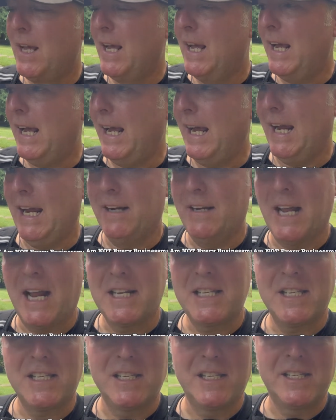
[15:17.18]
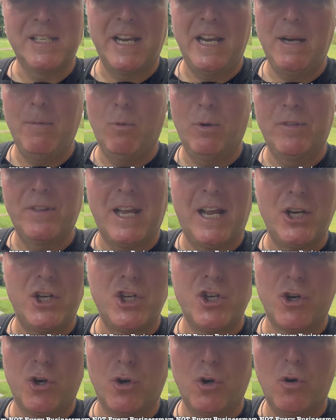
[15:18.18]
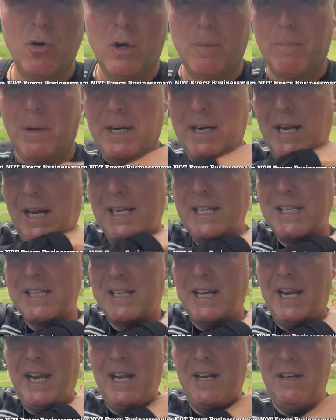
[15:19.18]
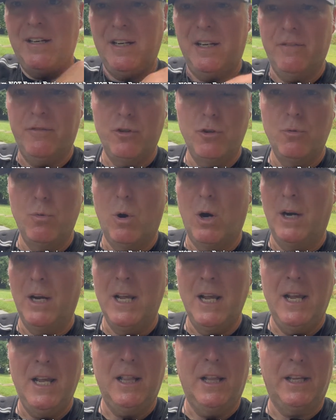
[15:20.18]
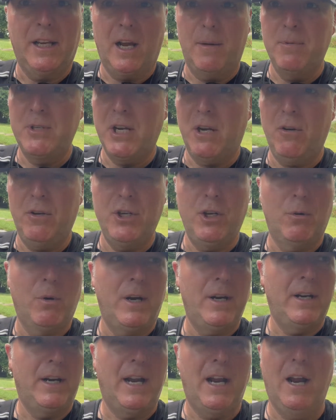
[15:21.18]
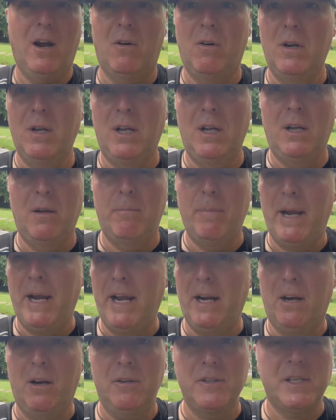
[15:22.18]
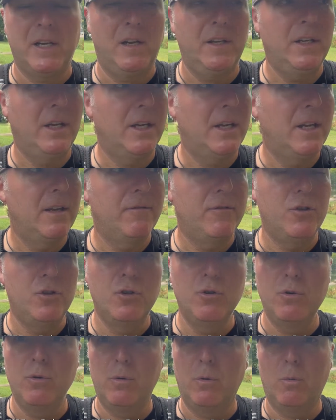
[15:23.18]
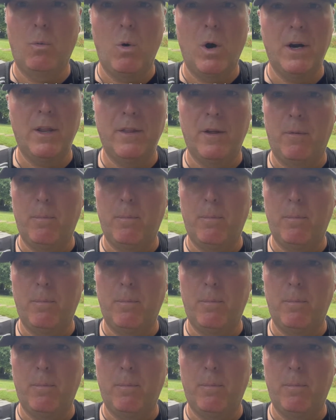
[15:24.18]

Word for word: And that's the same with that journal on my nightstand. If you want, like I'm telling you right now, man, I'll tell you, if you, one of the